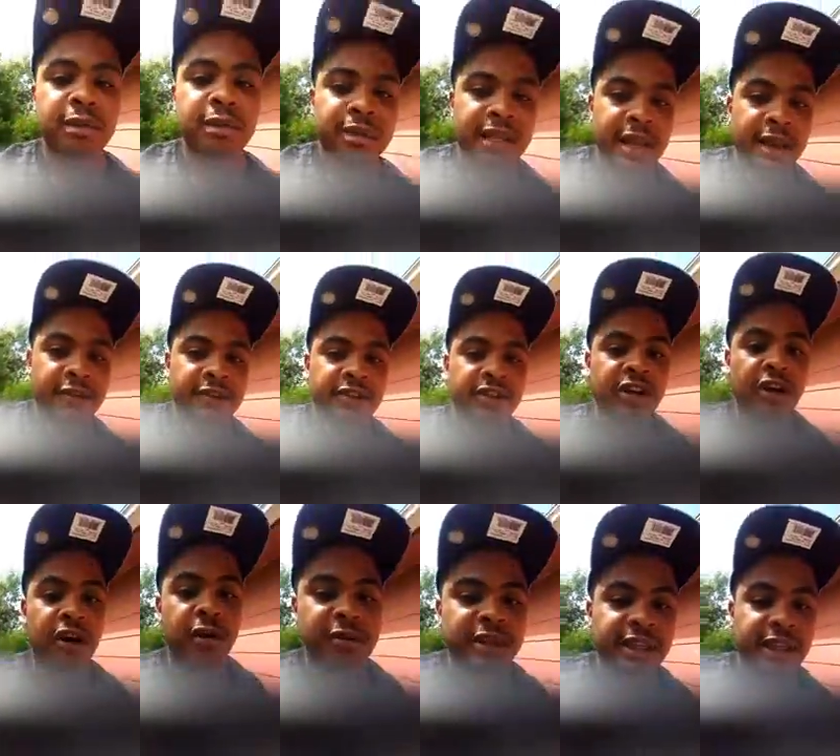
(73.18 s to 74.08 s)
women that ever
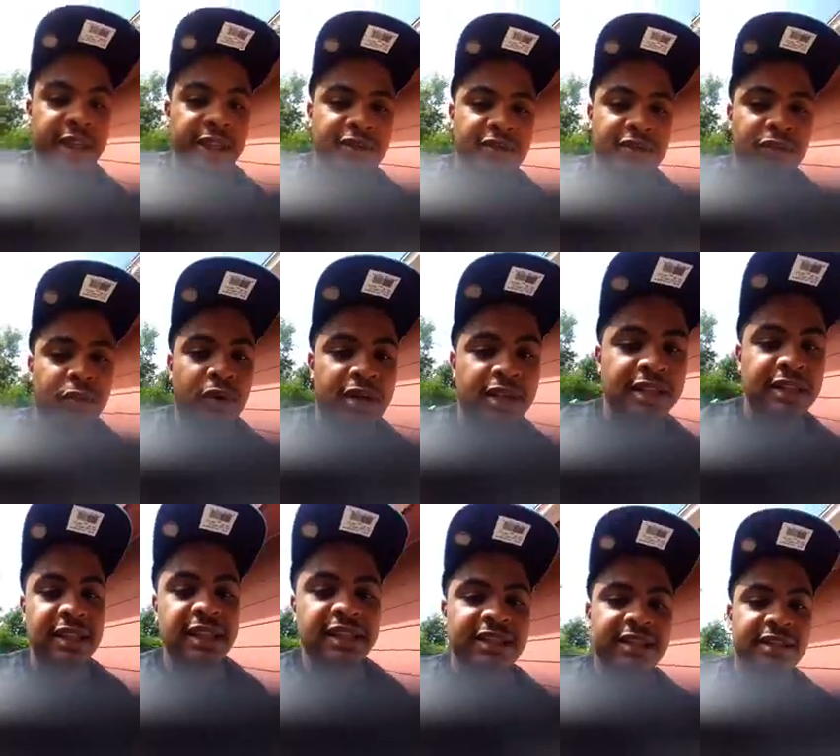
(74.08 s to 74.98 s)
showed me interest were
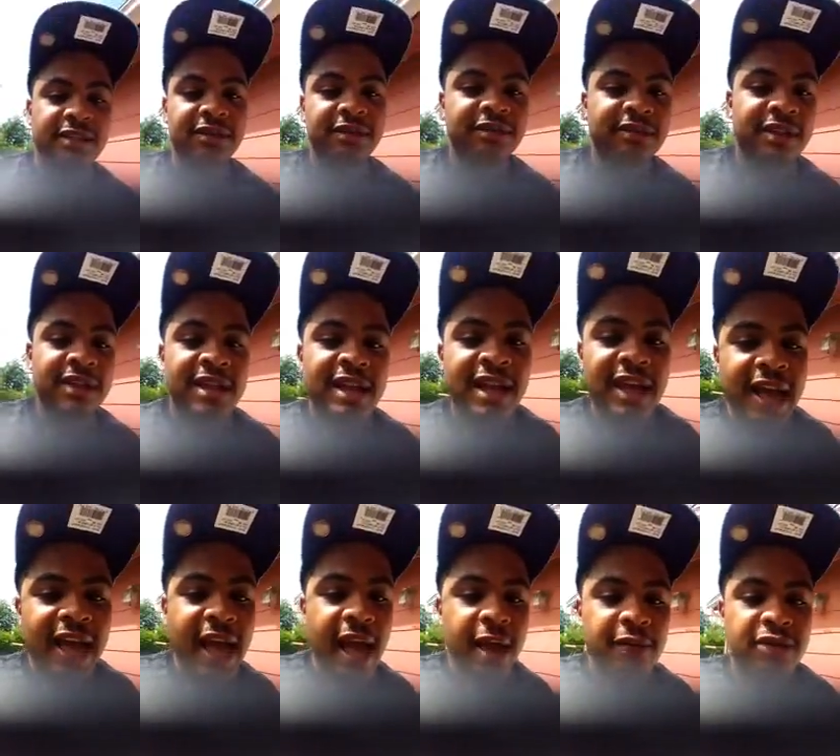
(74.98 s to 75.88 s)
just these
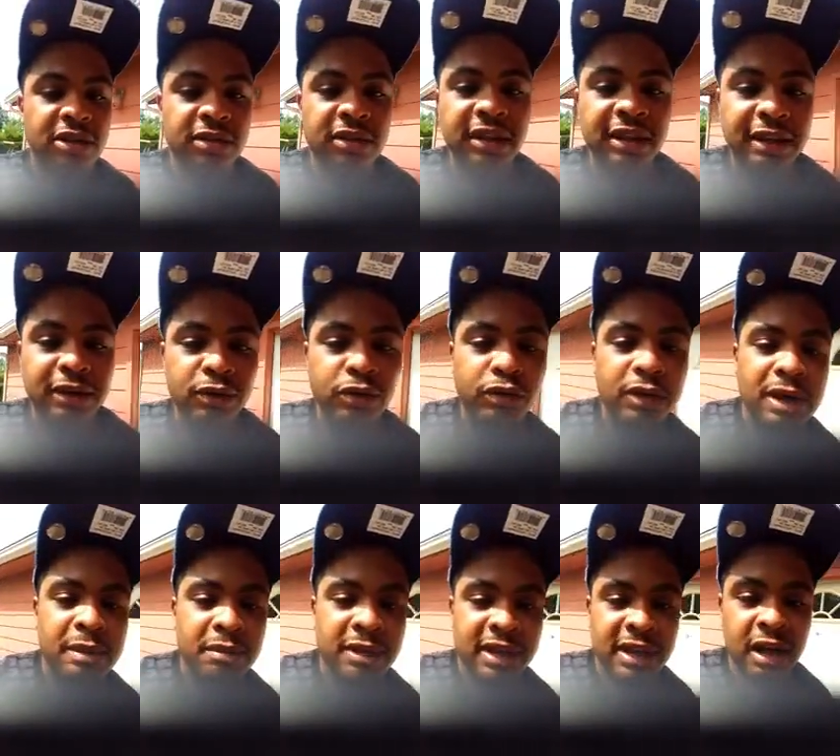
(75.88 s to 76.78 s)
average looking
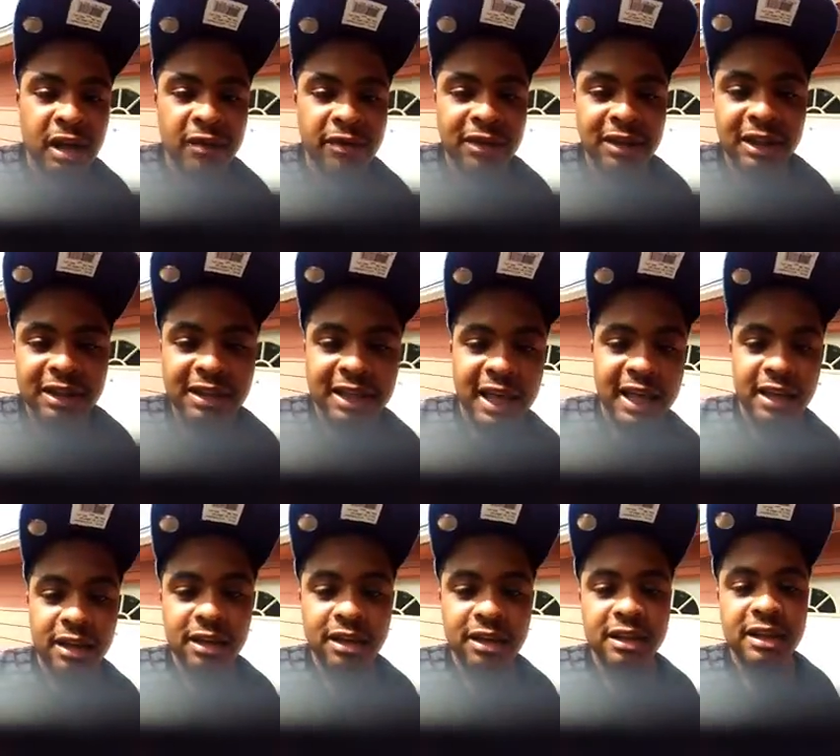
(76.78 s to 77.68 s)
women. They don't even look
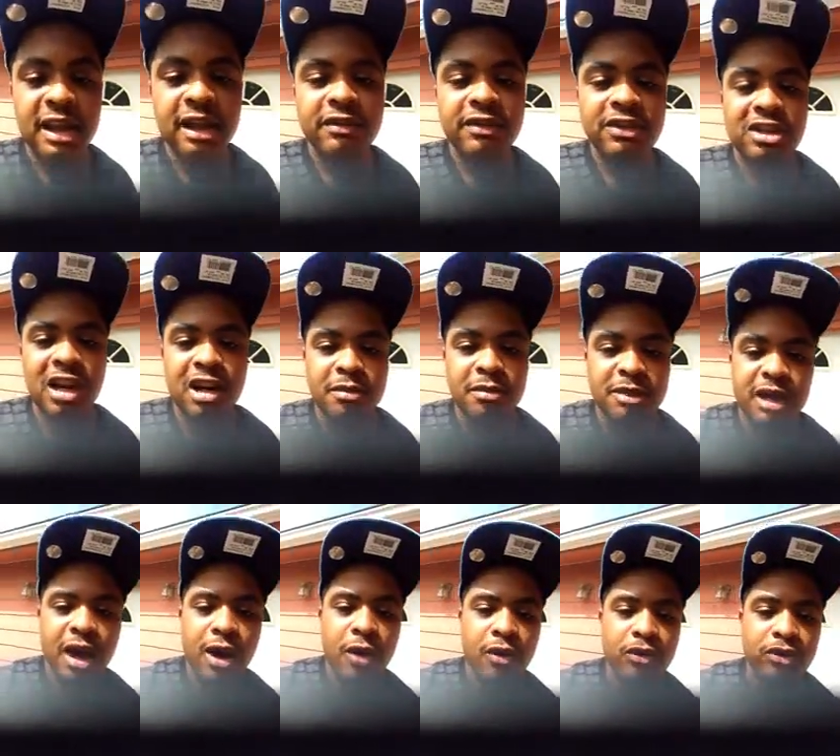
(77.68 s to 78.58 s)
that good. They don't even turn
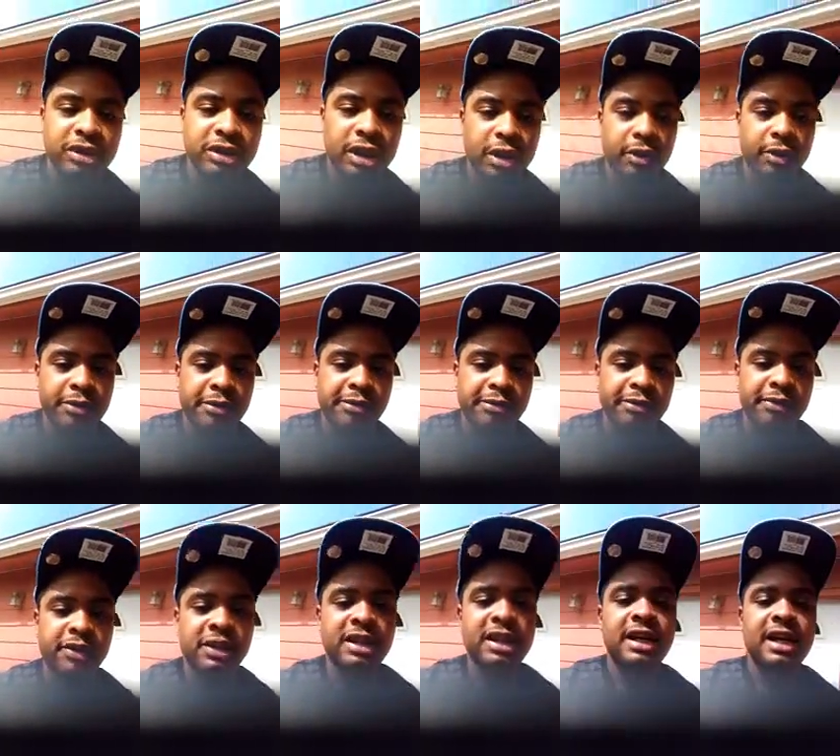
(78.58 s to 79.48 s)
me on, you know.
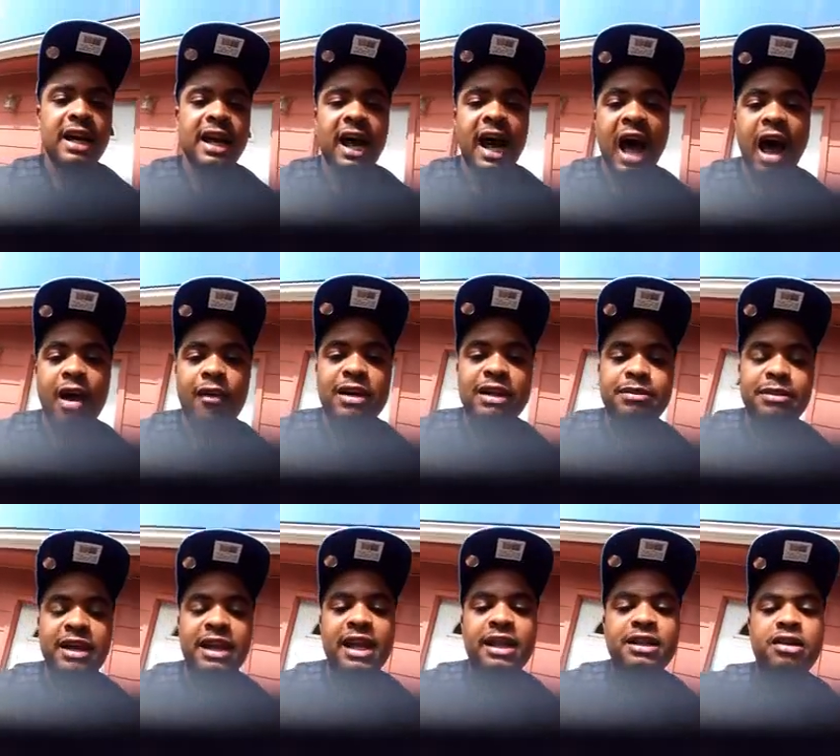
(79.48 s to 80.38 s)
I
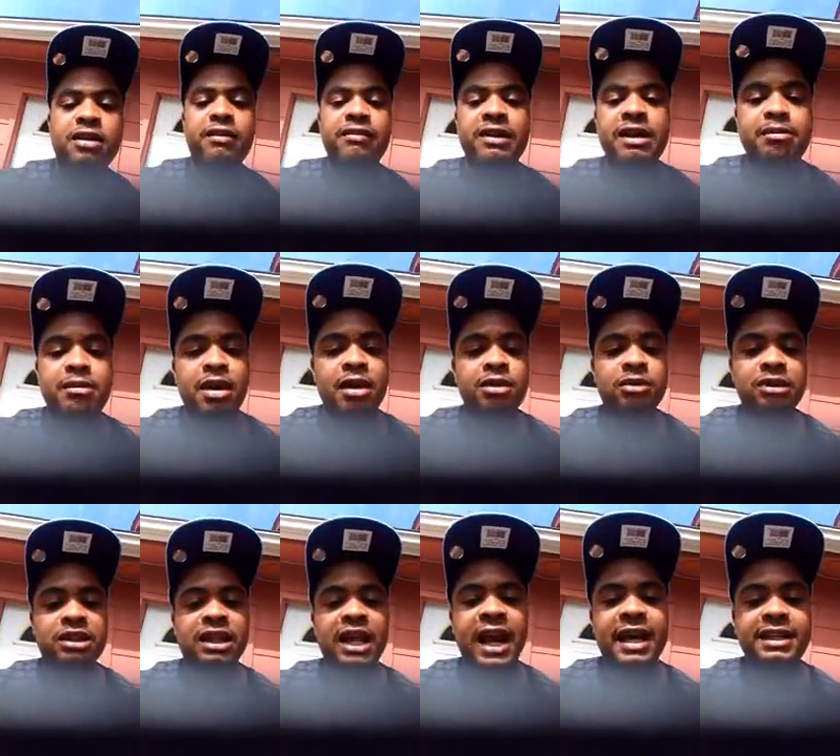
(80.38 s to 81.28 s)
always been into females
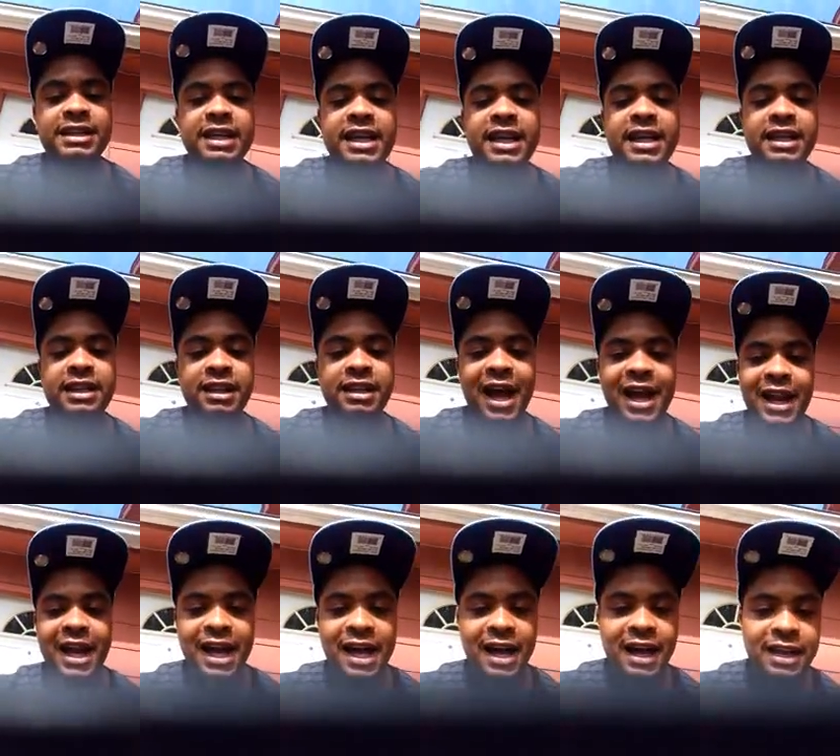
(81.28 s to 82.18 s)
with light skin and
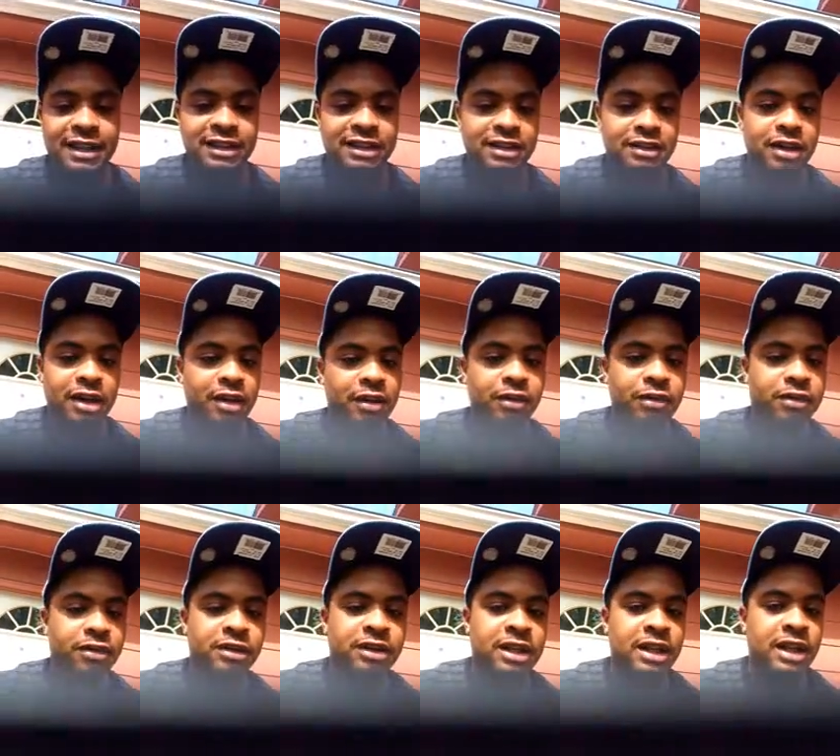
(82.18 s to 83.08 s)
light eyes, you know.
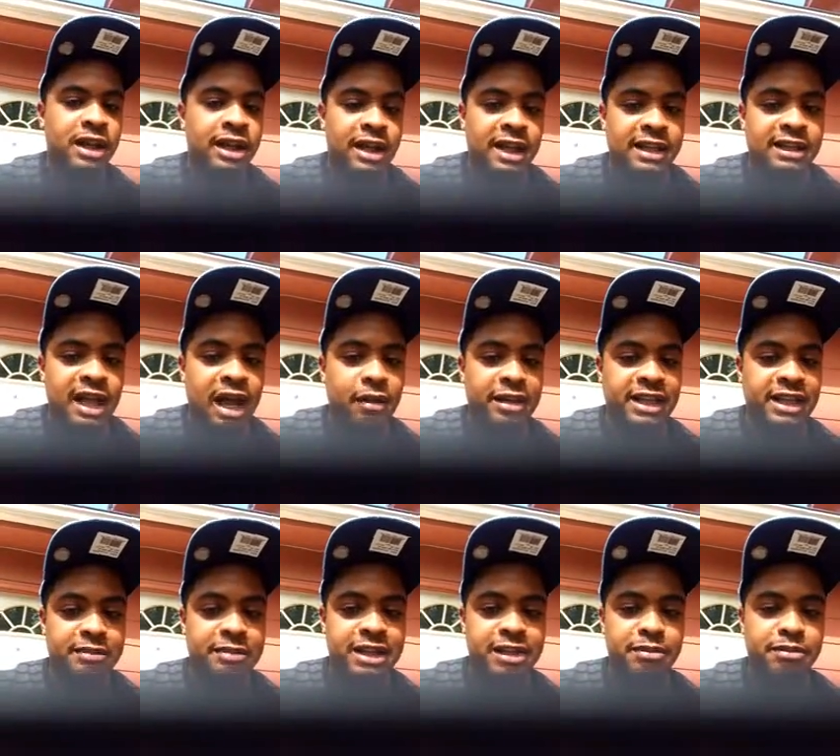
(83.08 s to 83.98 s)
It's
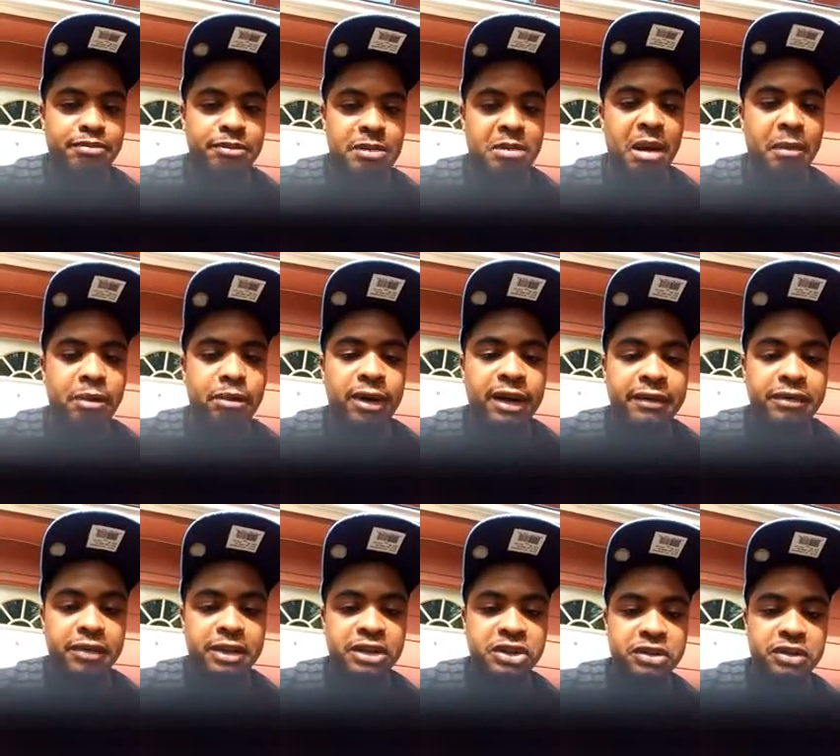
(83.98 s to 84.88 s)
always have been my
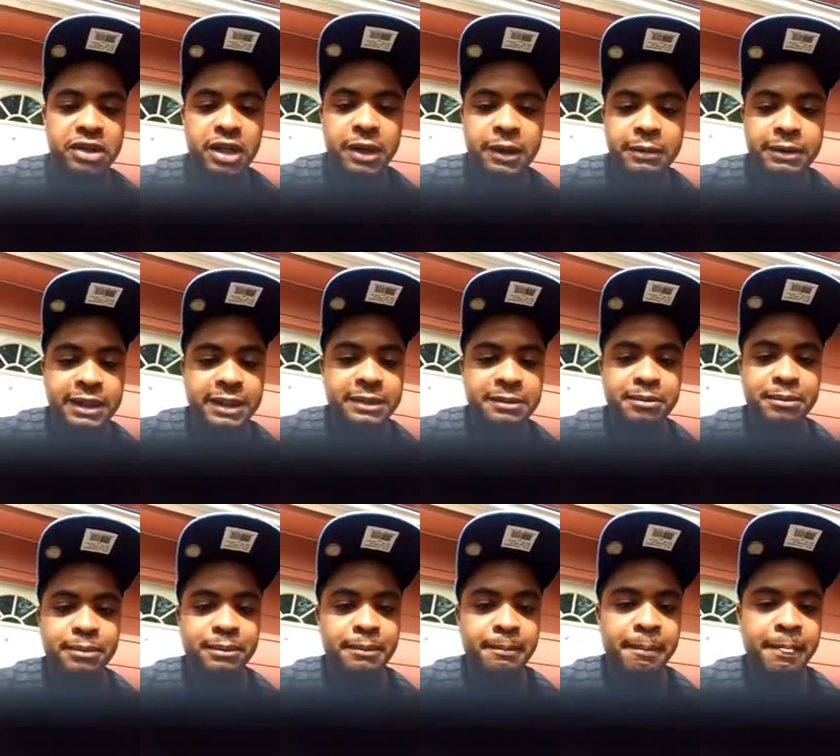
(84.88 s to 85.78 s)
preference, you know, and